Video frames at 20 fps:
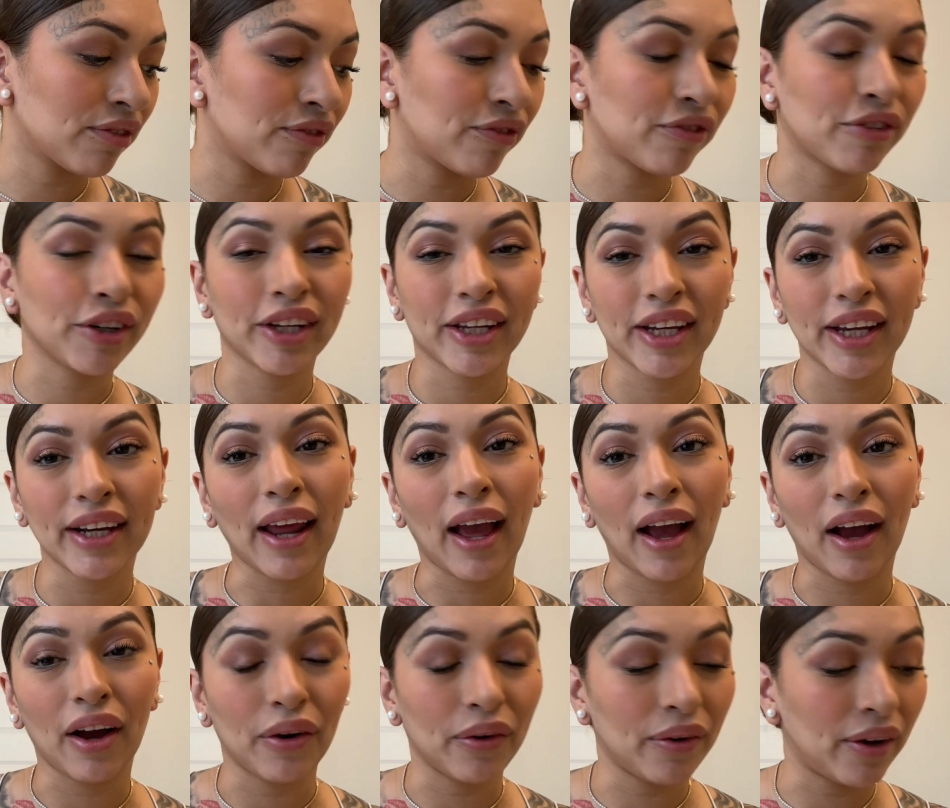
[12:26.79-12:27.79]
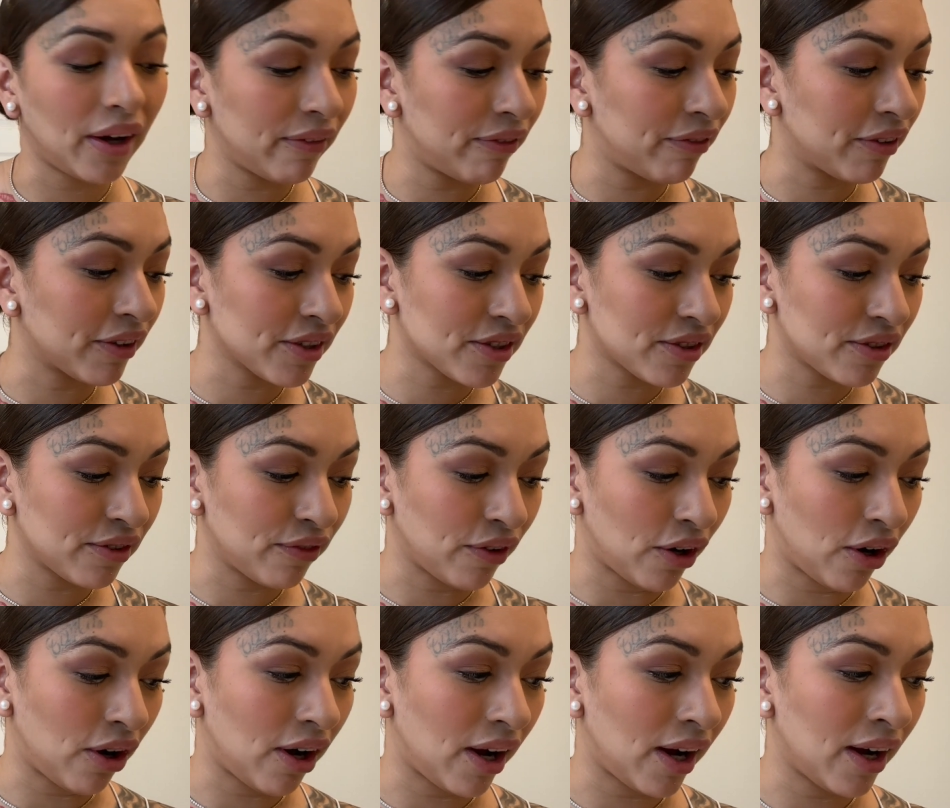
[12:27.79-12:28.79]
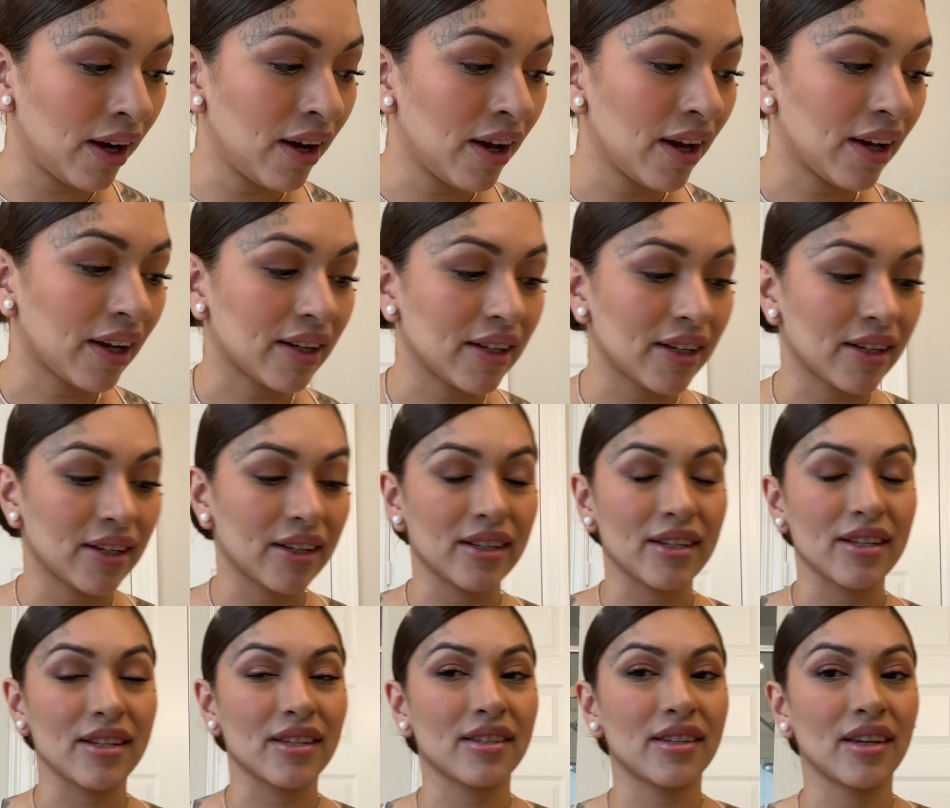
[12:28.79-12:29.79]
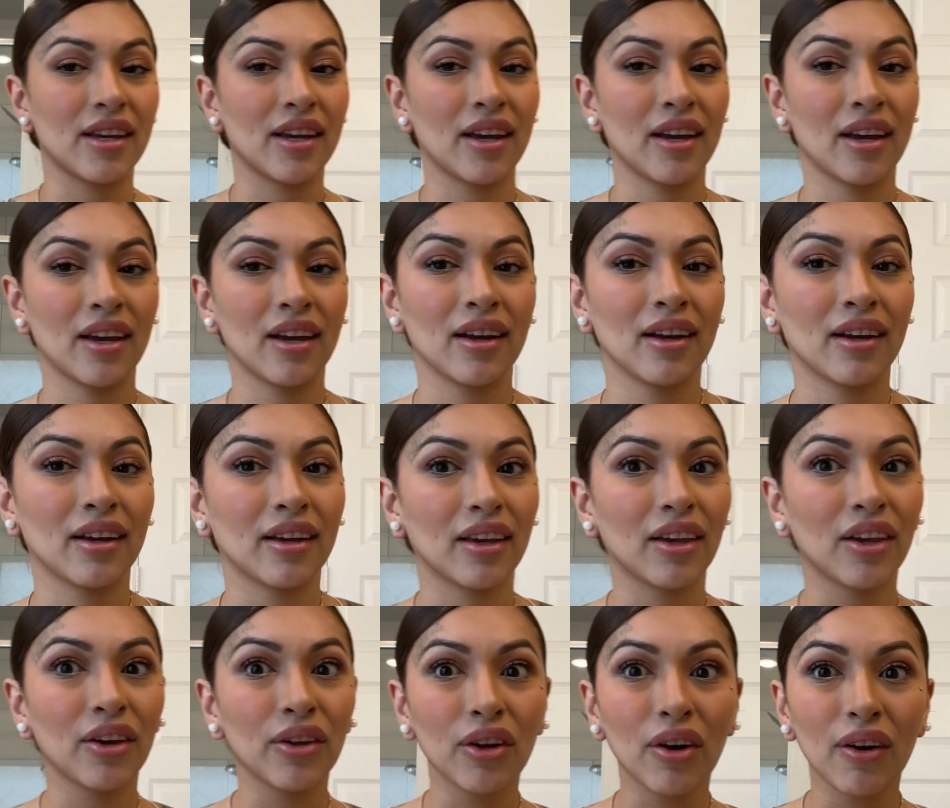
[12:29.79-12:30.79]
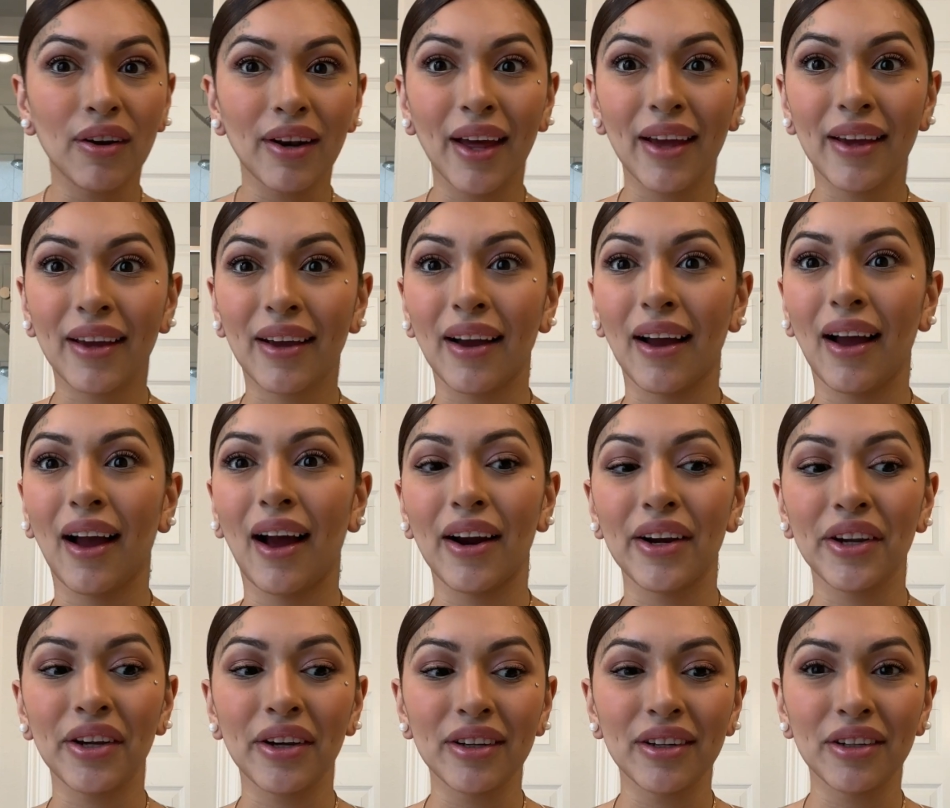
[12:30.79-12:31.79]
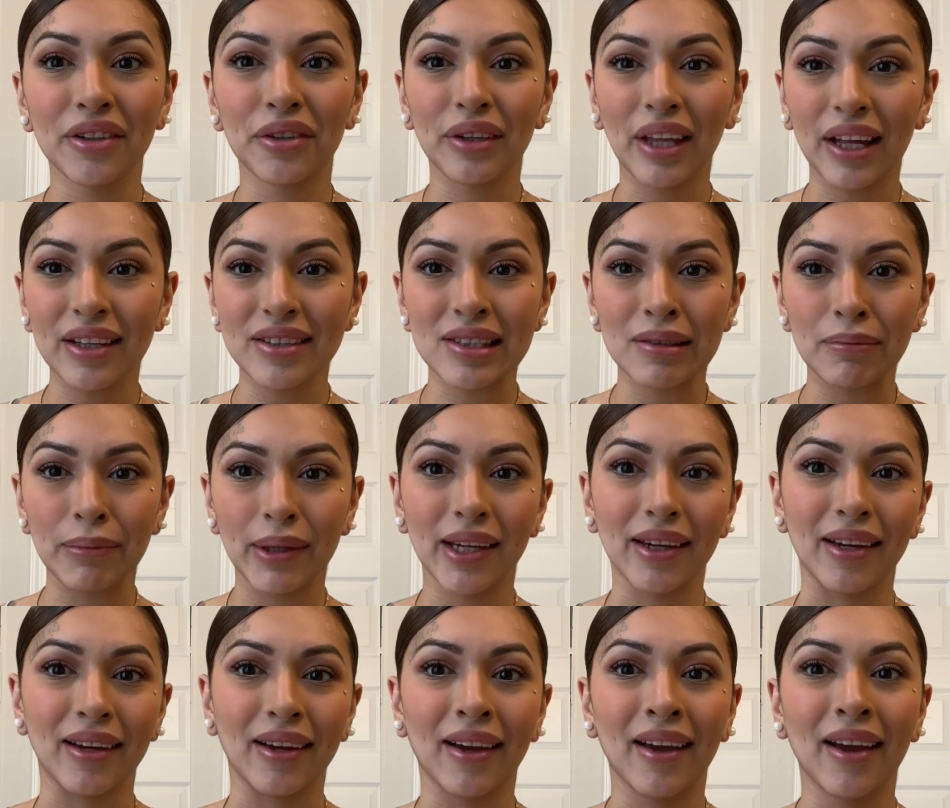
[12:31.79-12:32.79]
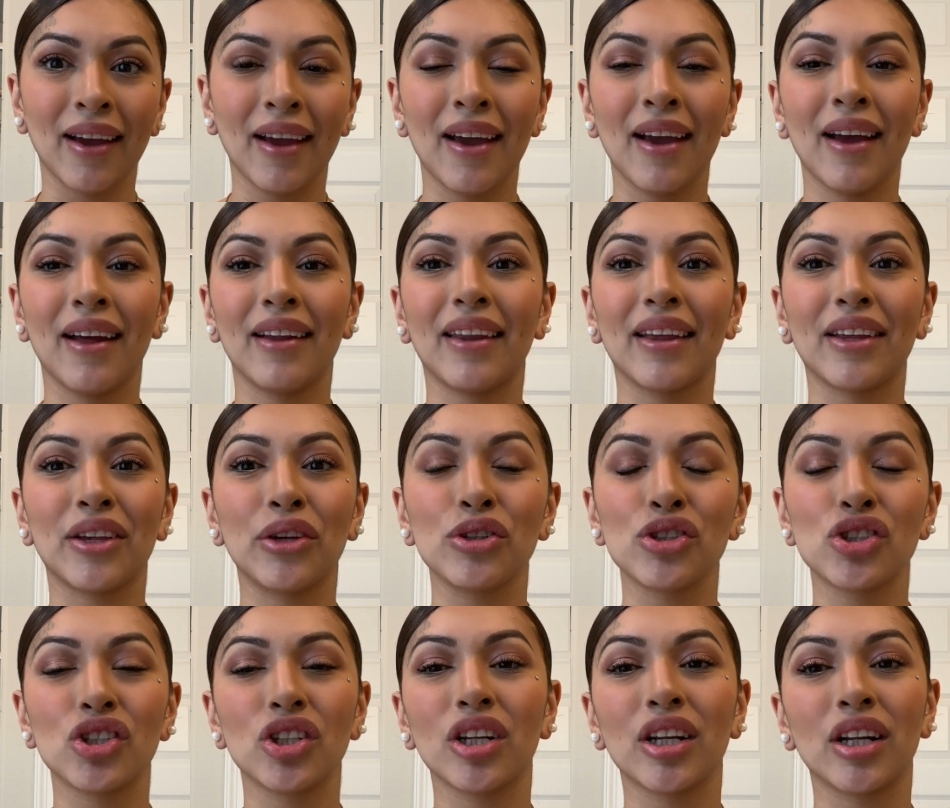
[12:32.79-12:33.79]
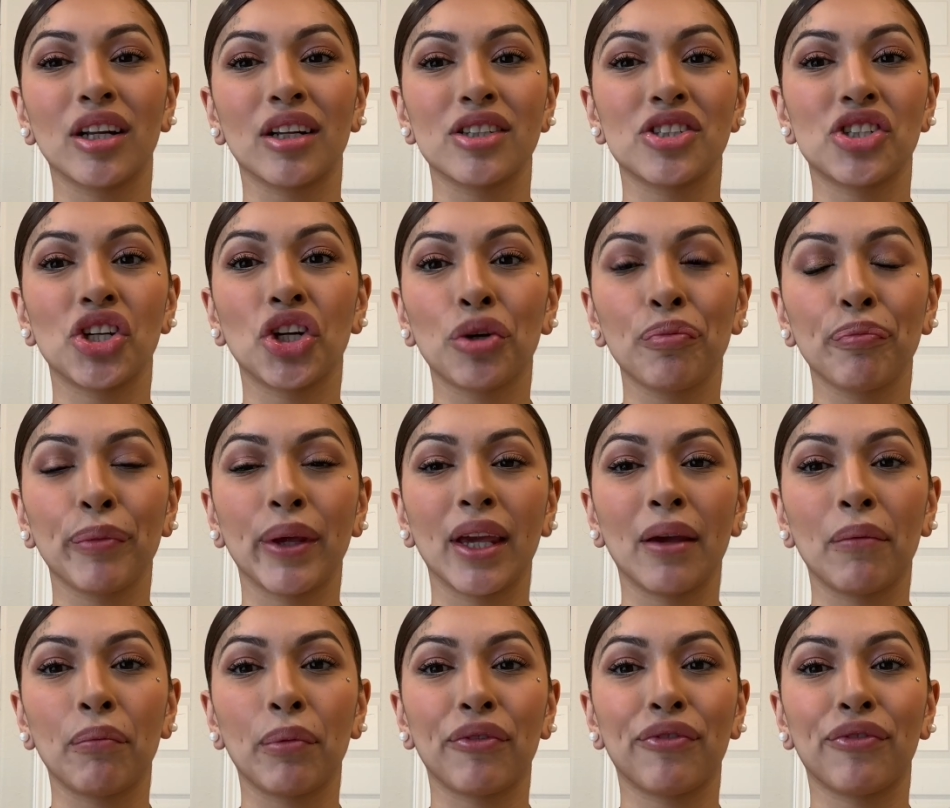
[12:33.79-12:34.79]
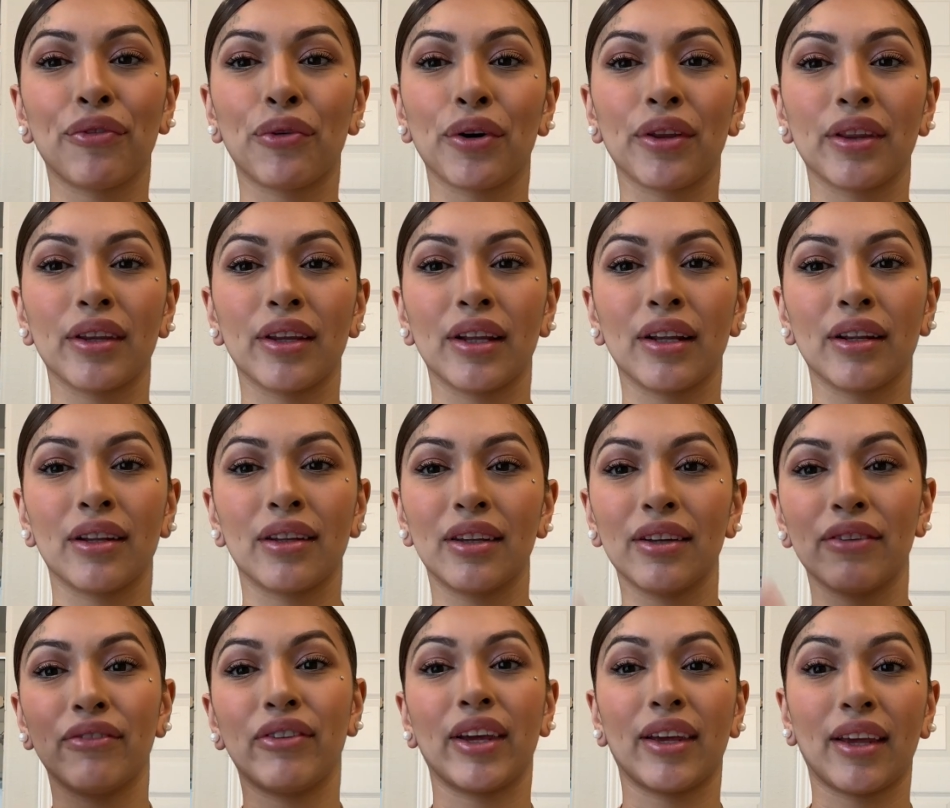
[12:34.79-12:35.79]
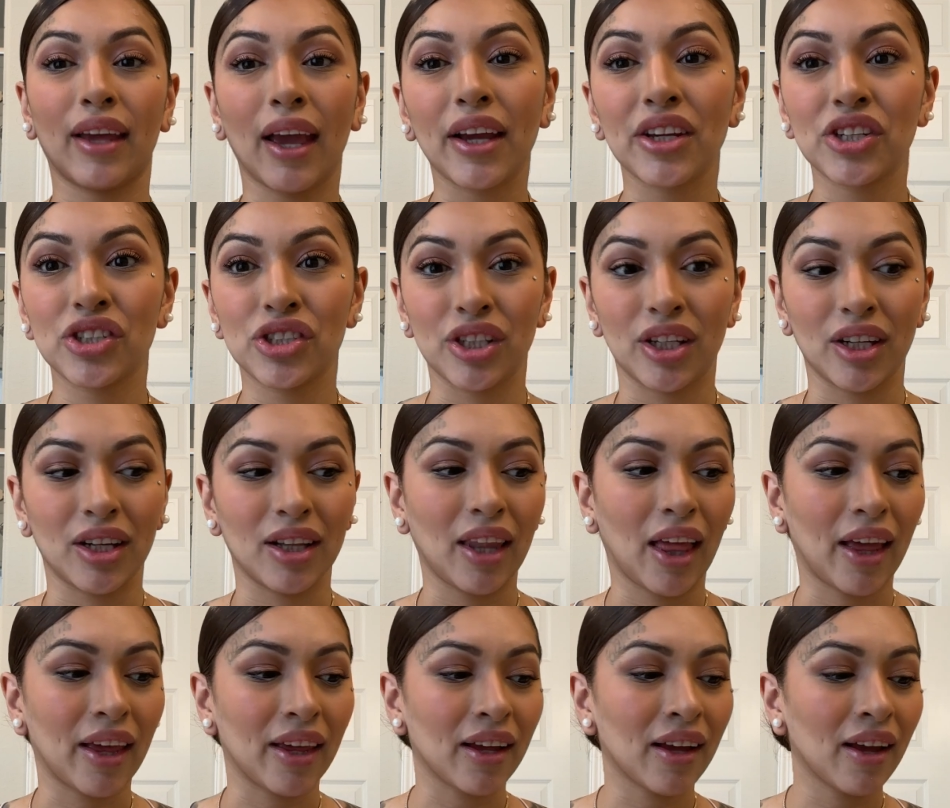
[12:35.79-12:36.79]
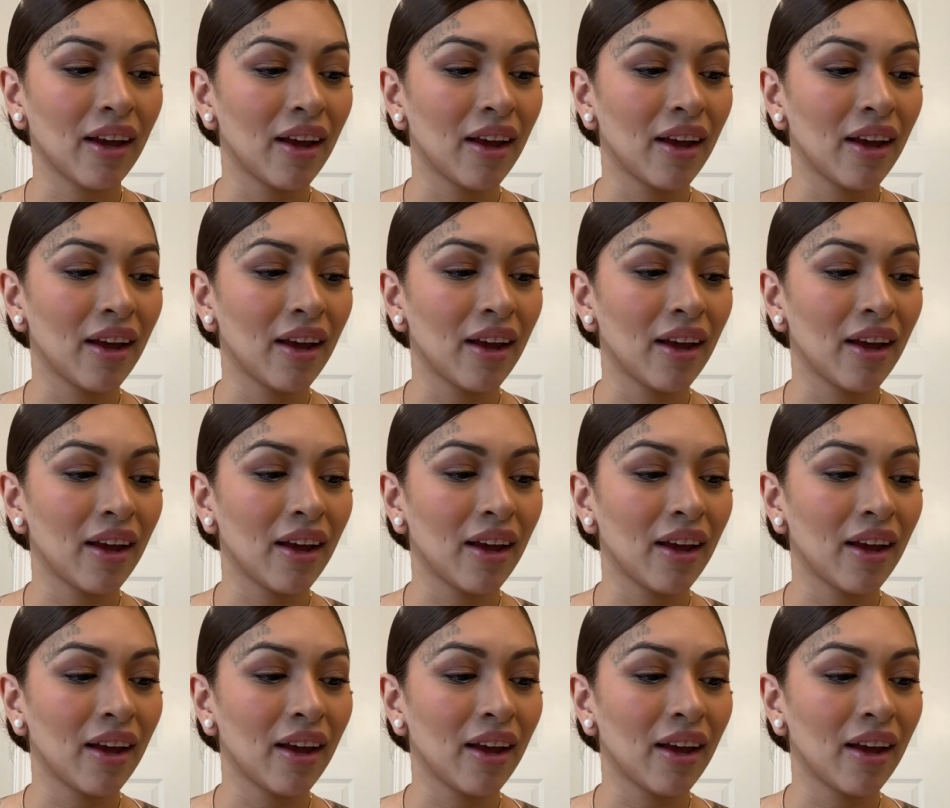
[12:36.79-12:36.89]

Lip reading: freaking out, first of all, because, you know, like, how are you gonna do that to me? Like, you should have took me before the vacation. Like,